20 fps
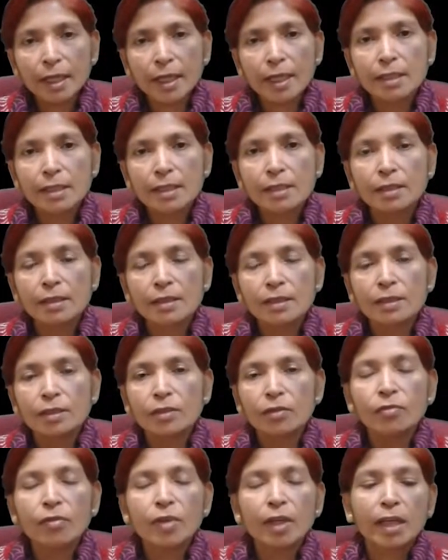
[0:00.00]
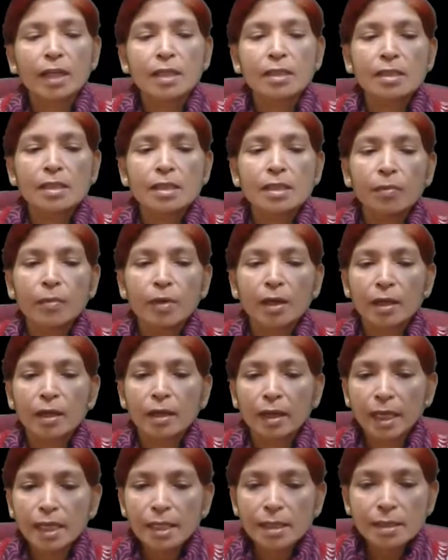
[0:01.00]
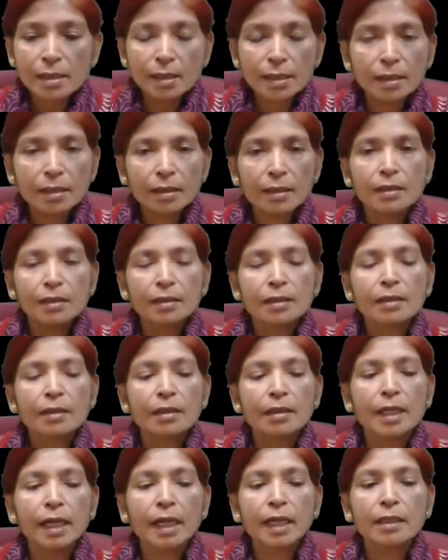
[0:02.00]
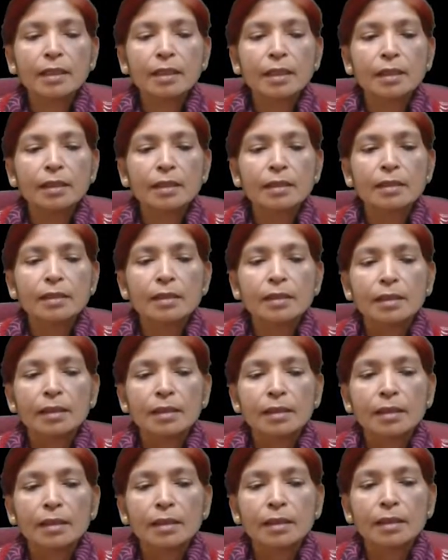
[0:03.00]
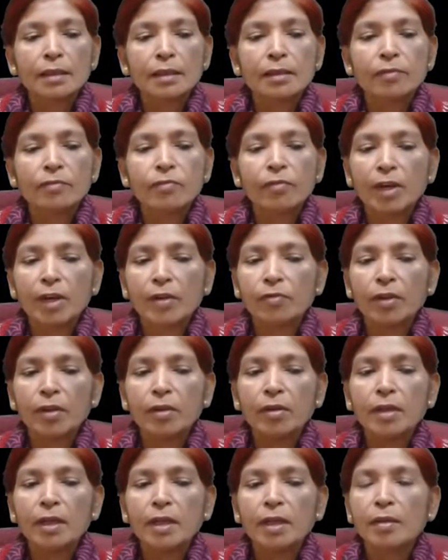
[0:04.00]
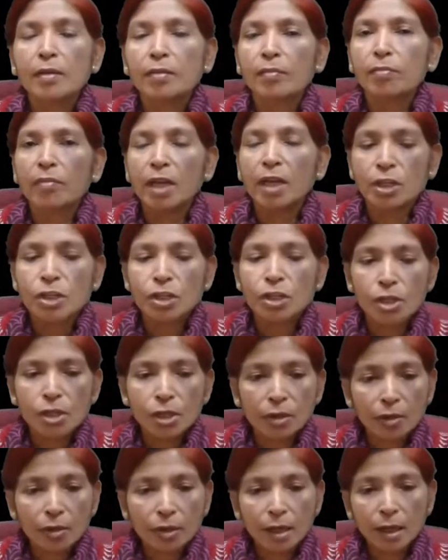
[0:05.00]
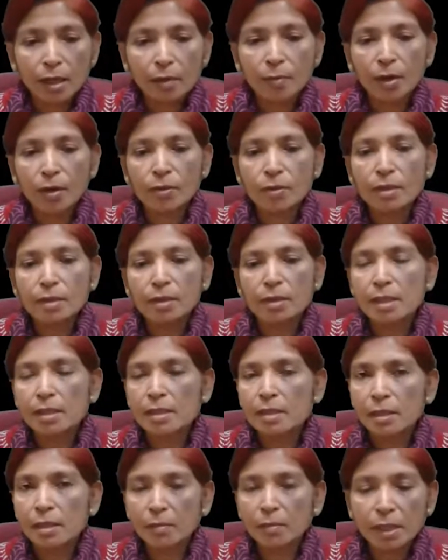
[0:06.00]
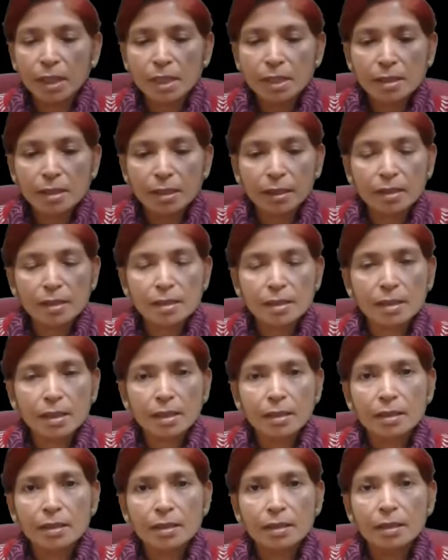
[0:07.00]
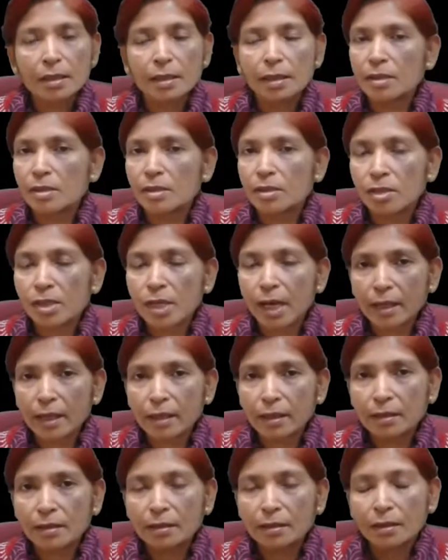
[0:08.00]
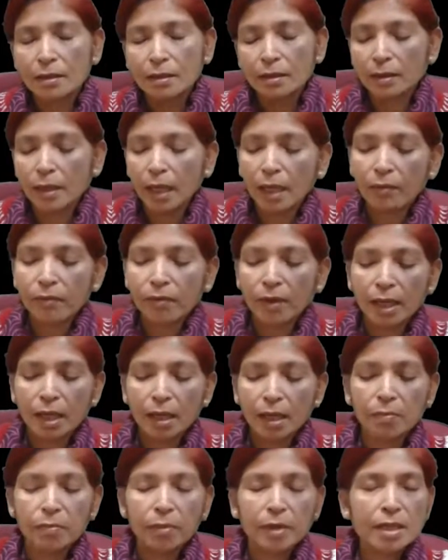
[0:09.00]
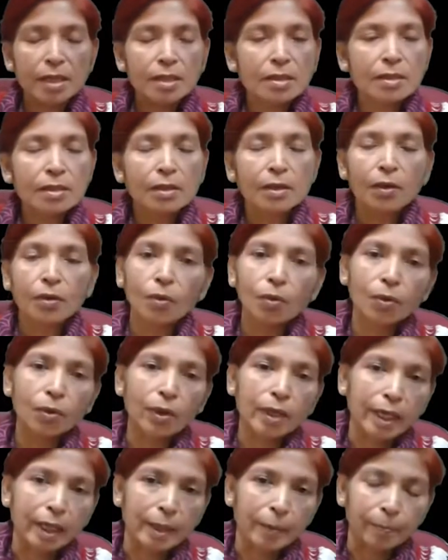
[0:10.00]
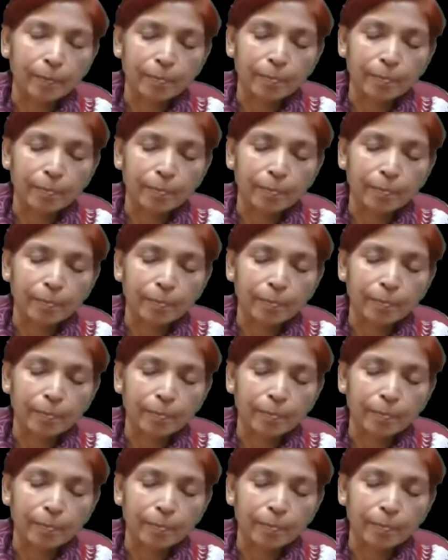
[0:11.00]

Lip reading: that we can summarize the data. When we make sure about the summary statistics is checked, then we can press OK.